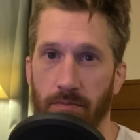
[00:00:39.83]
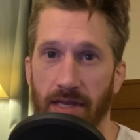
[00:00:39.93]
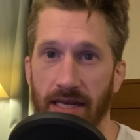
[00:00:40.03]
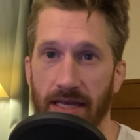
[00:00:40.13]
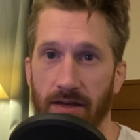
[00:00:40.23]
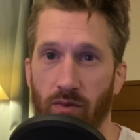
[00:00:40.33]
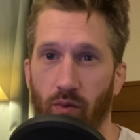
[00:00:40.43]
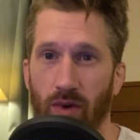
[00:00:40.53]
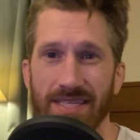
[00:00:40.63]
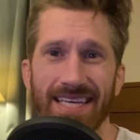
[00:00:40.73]
meaning
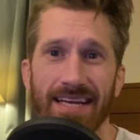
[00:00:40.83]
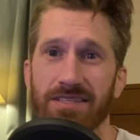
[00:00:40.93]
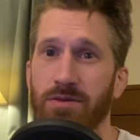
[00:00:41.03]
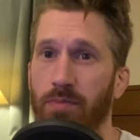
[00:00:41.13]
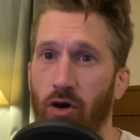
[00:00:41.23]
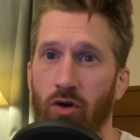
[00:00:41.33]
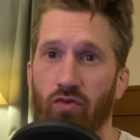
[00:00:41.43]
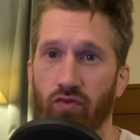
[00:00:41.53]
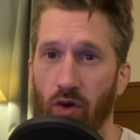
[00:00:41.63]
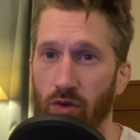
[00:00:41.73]
once he gets the
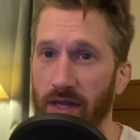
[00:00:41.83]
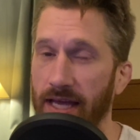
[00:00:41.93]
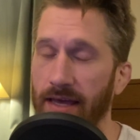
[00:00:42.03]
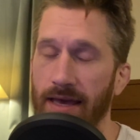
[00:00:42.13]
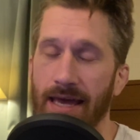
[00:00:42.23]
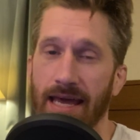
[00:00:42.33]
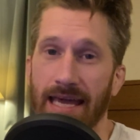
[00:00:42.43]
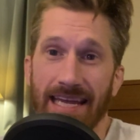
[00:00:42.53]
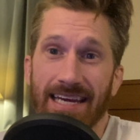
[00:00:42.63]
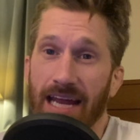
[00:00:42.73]
ball rolling,
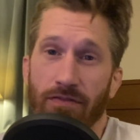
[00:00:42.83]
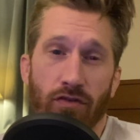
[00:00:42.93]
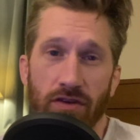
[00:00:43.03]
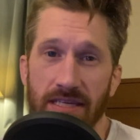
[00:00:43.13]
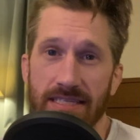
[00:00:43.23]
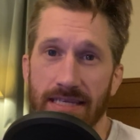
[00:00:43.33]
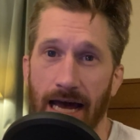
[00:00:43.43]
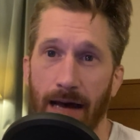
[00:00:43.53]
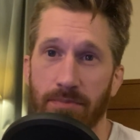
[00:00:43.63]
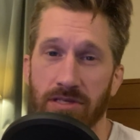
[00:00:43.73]
he never really
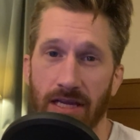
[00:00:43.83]
stops.